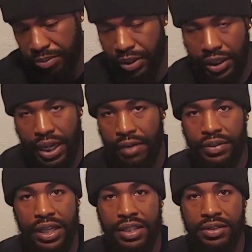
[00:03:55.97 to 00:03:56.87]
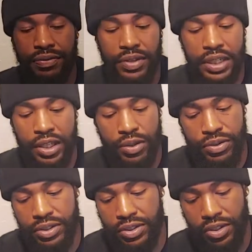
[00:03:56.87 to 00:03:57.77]
but I've done
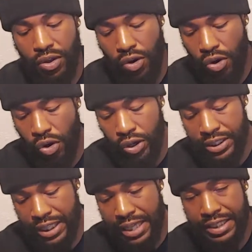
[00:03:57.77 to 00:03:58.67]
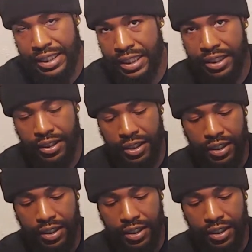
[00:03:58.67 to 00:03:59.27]
videos on testing it